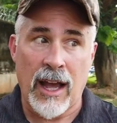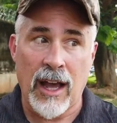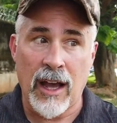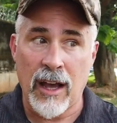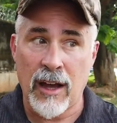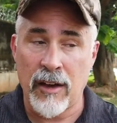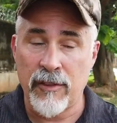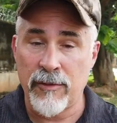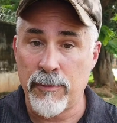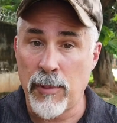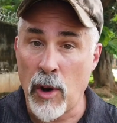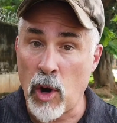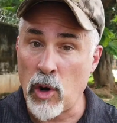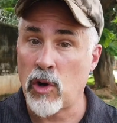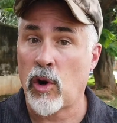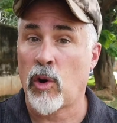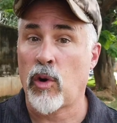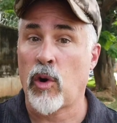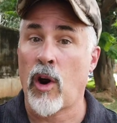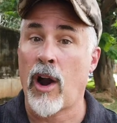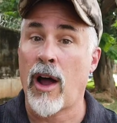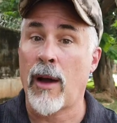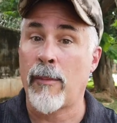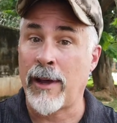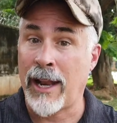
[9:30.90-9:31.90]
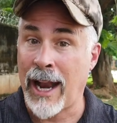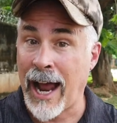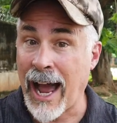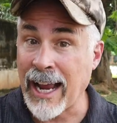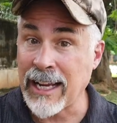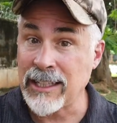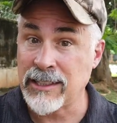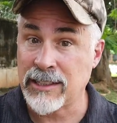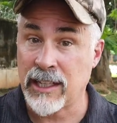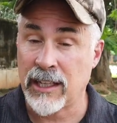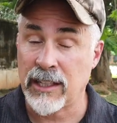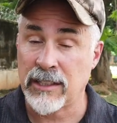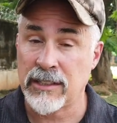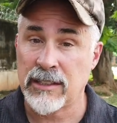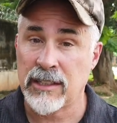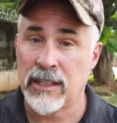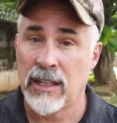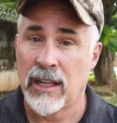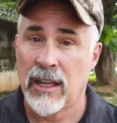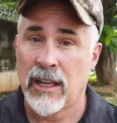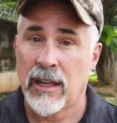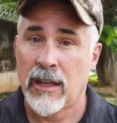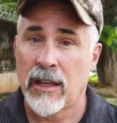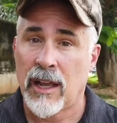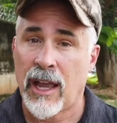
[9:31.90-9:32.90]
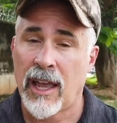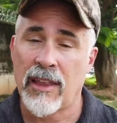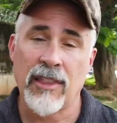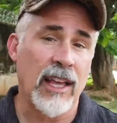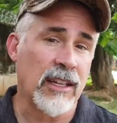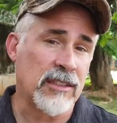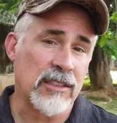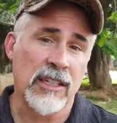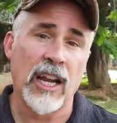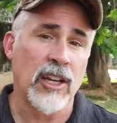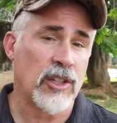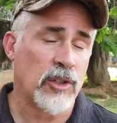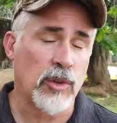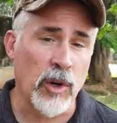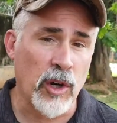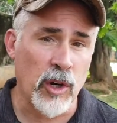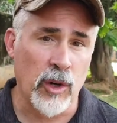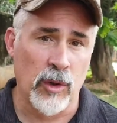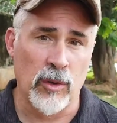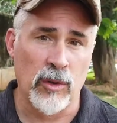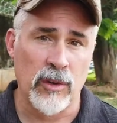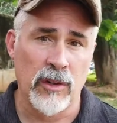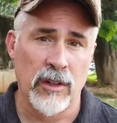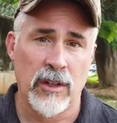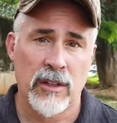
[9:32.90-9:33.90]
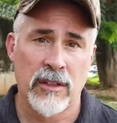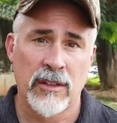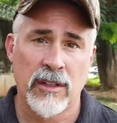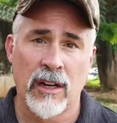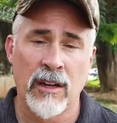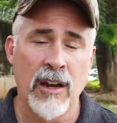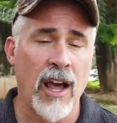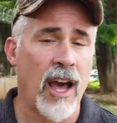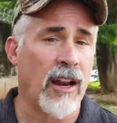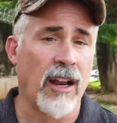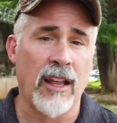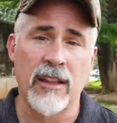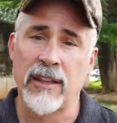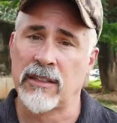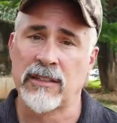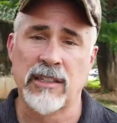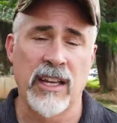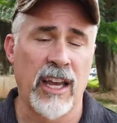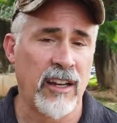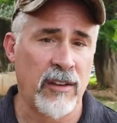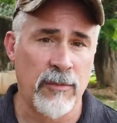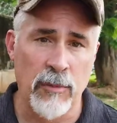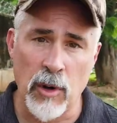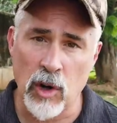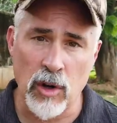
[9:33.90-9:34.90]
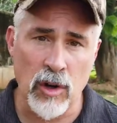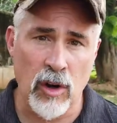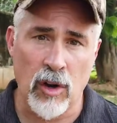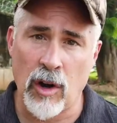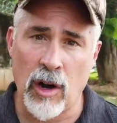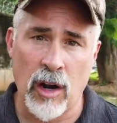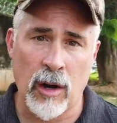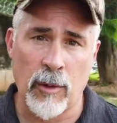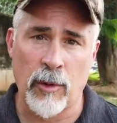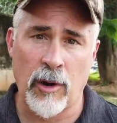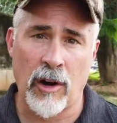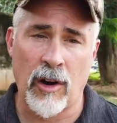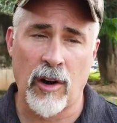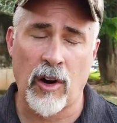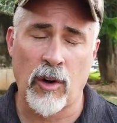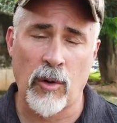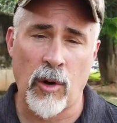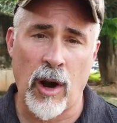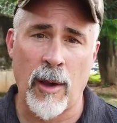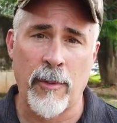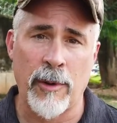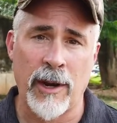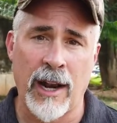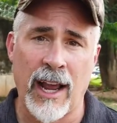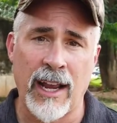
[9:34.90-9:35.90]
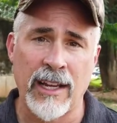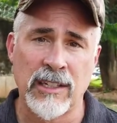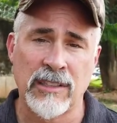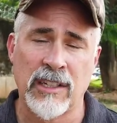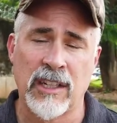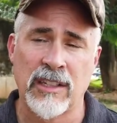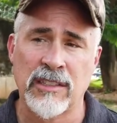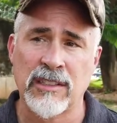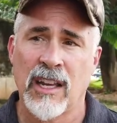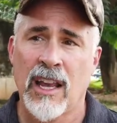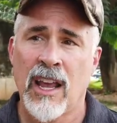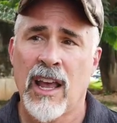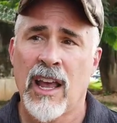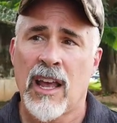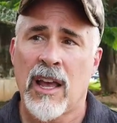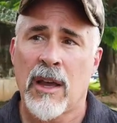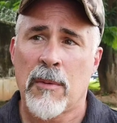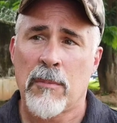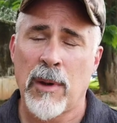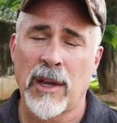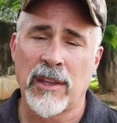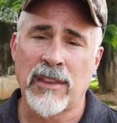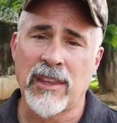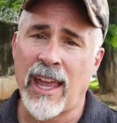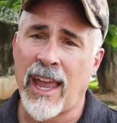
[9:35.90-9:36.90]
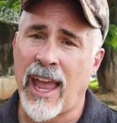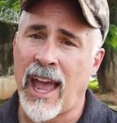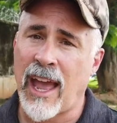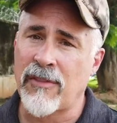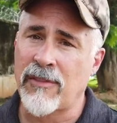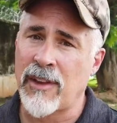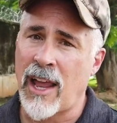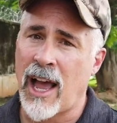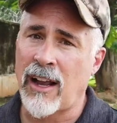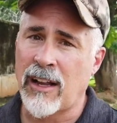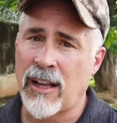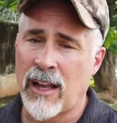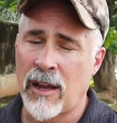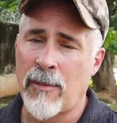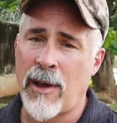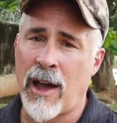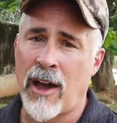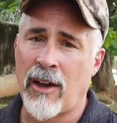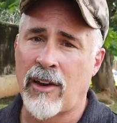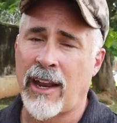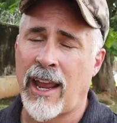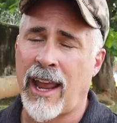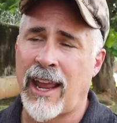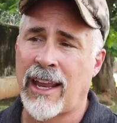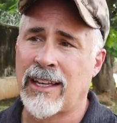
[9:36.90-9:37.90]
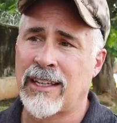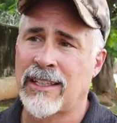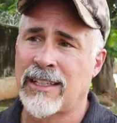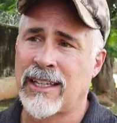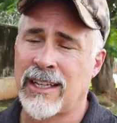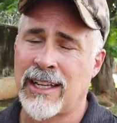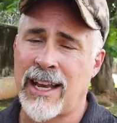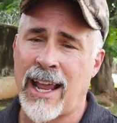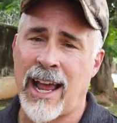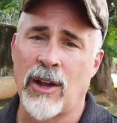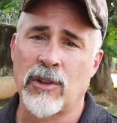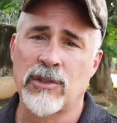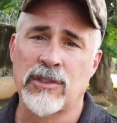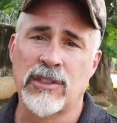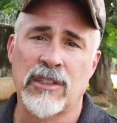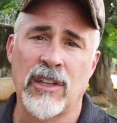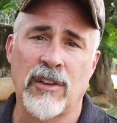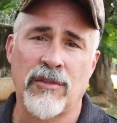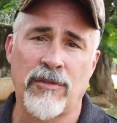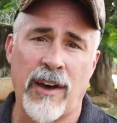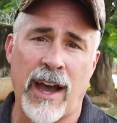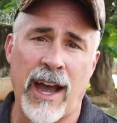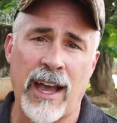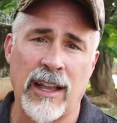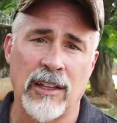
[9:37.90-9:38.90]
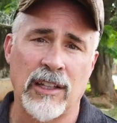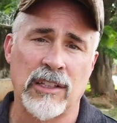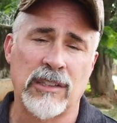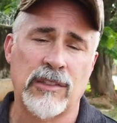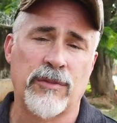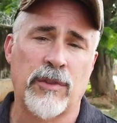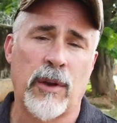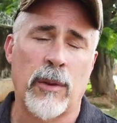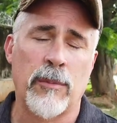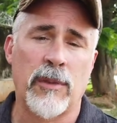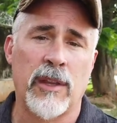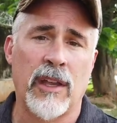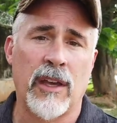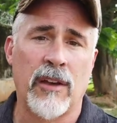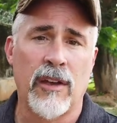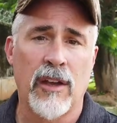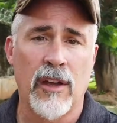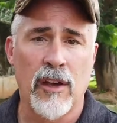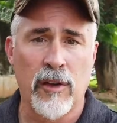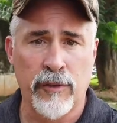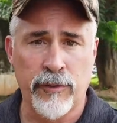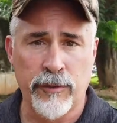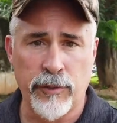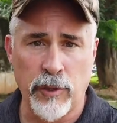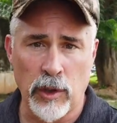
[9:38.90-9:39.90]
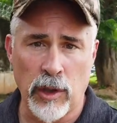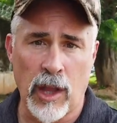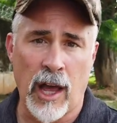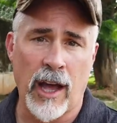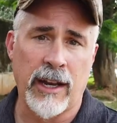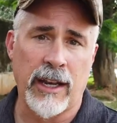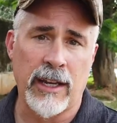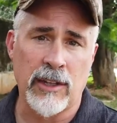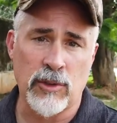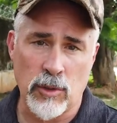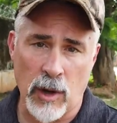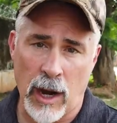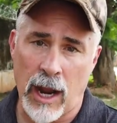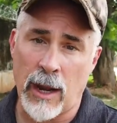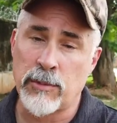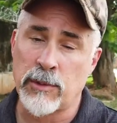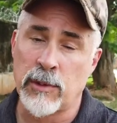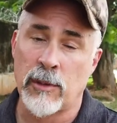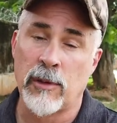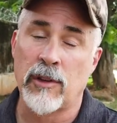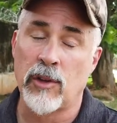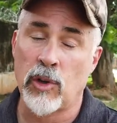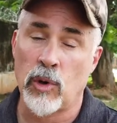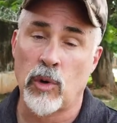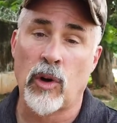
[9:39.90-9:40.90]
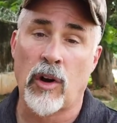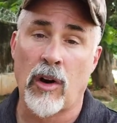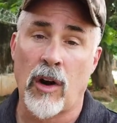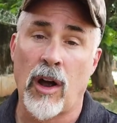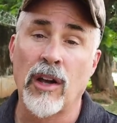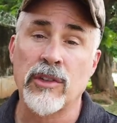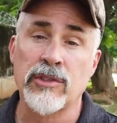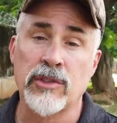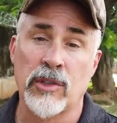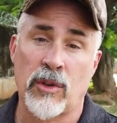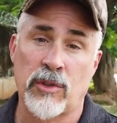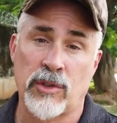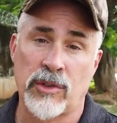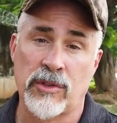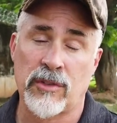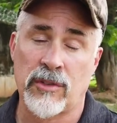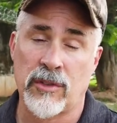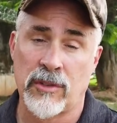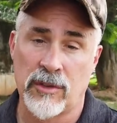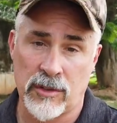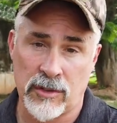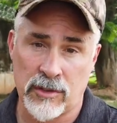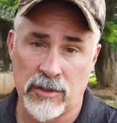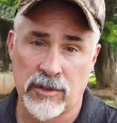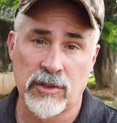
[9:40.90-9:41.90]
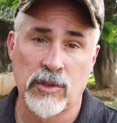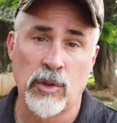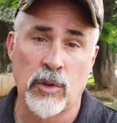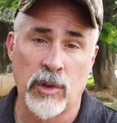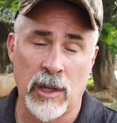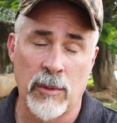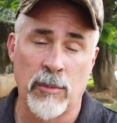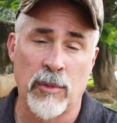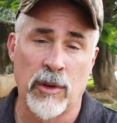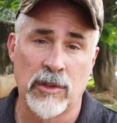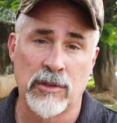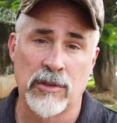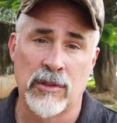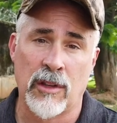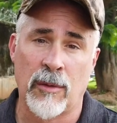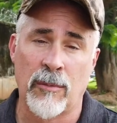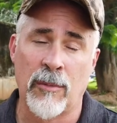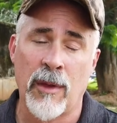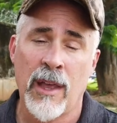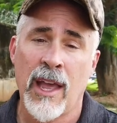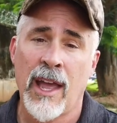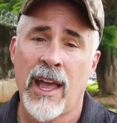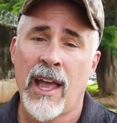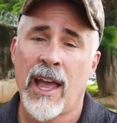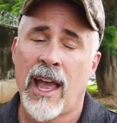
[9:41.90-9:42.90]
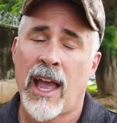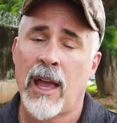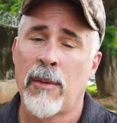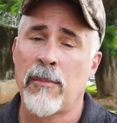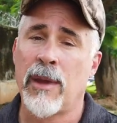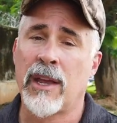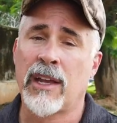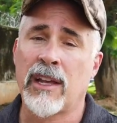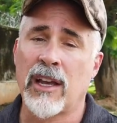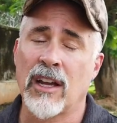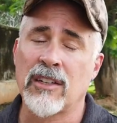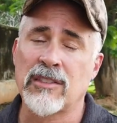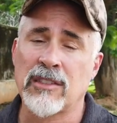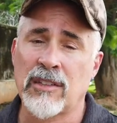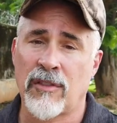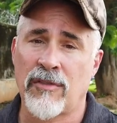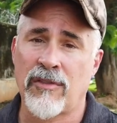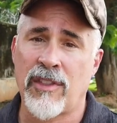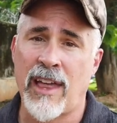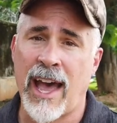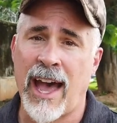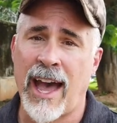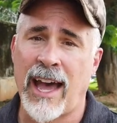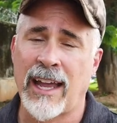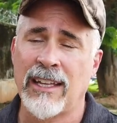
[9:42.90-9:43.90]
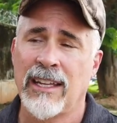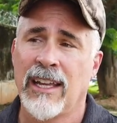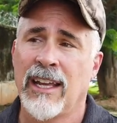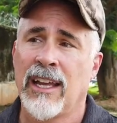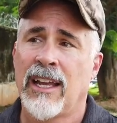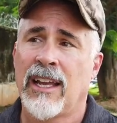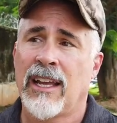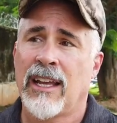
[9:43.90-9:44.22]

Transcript: of Boko Haram and ISIS, and that's not true. They're not on the side of Boko Haram and ISIS, but they have not come out and denounced the violence from the Fulani tribesmen who are also Sunni Muslim. And because of that,